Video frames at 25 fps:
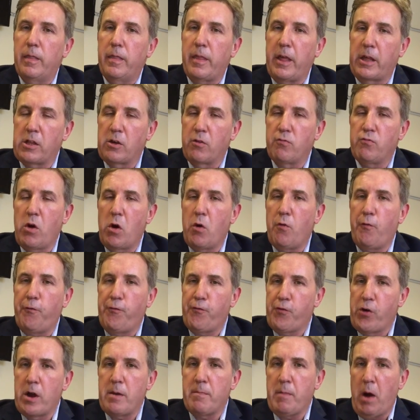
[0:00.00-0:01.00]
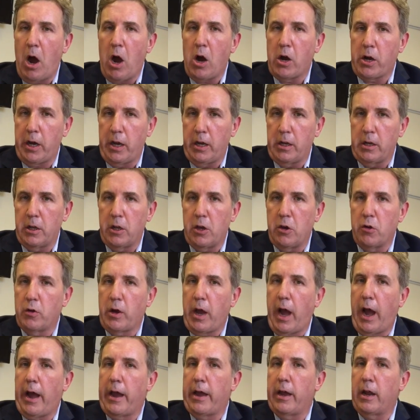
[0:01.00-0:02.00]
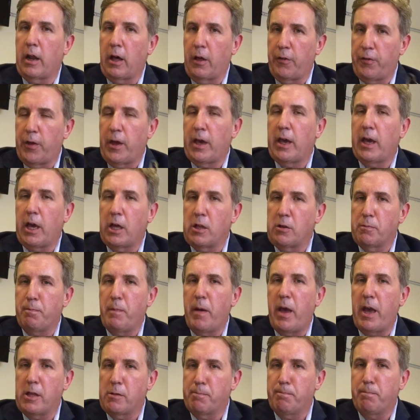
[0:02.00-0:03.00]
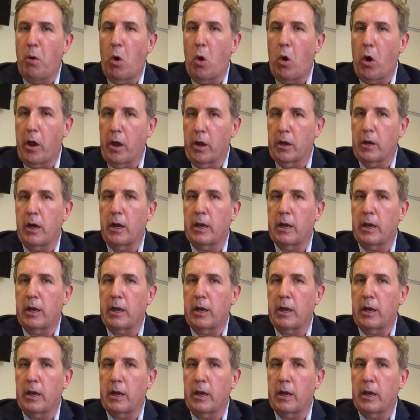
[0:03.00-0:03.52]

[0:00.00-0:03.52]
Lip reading: There's a real free market in the UK, and I think it's buoyant.